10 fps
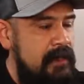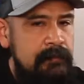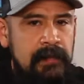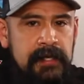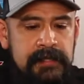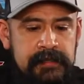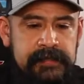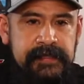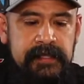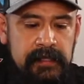got a monitor
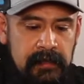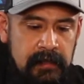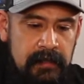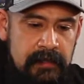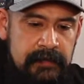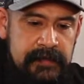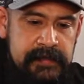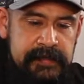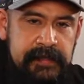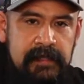to see
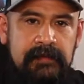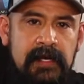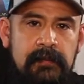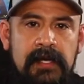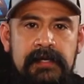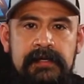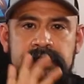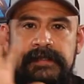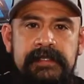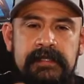this. And I've got a monitor
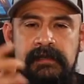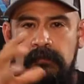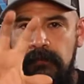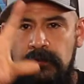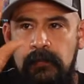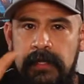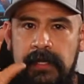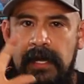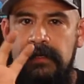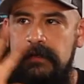to see
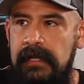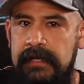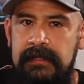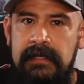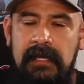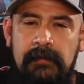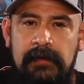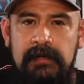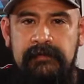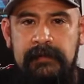what I look like in the
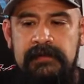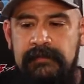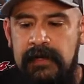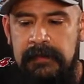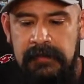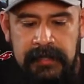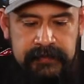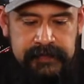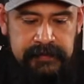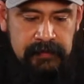camera, if I'm in frame and all
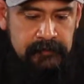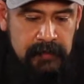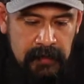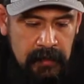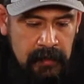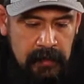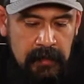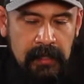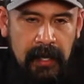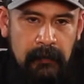that good stuff.
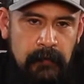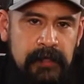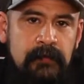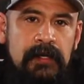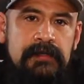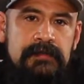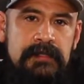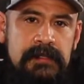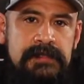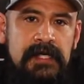I really want to do
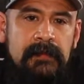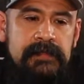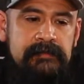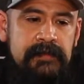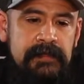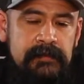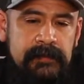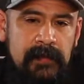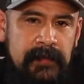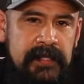a good job in these
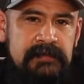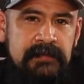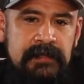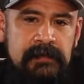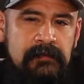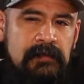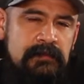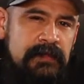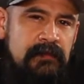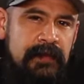videos. My Banshee videos
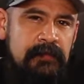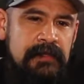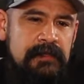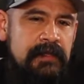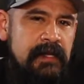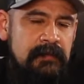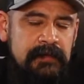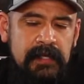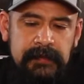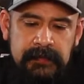were, they were good. They helped
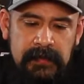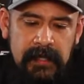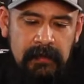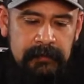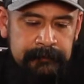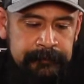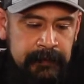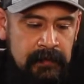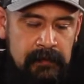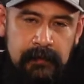a lot of people out.
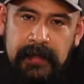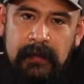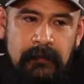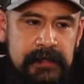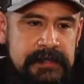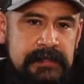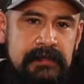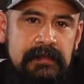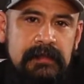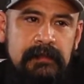But I wish
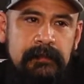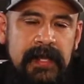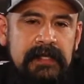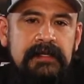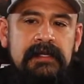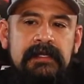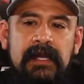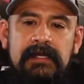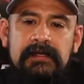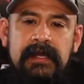back then
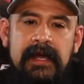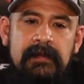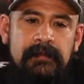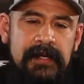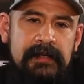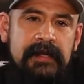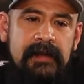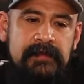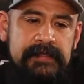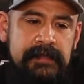that I could have had a better
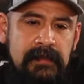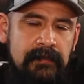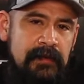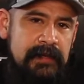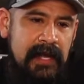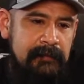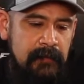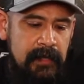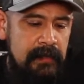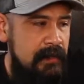camera setup or a
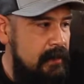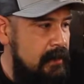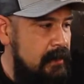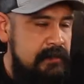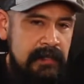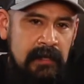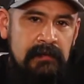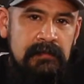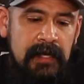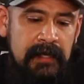cameraman.
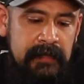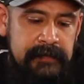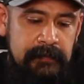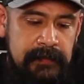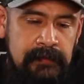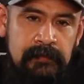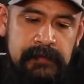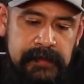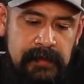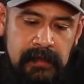Now I got some
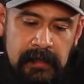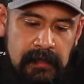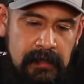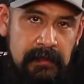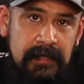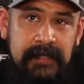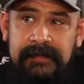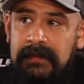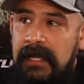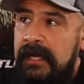booms. I got
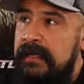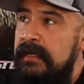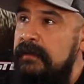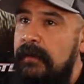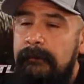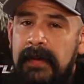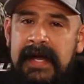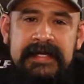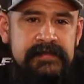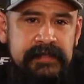some lighting. The
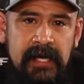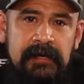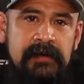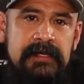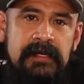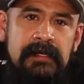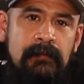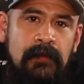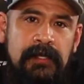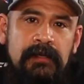mic is not great yet.
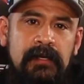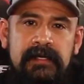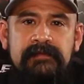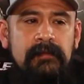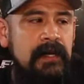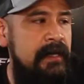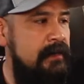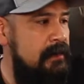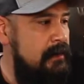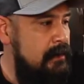I'm working on a different
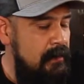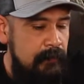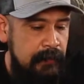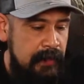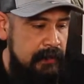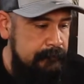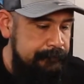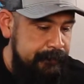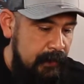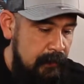mic.
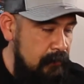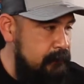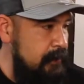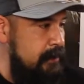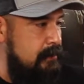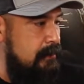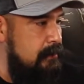But hopefully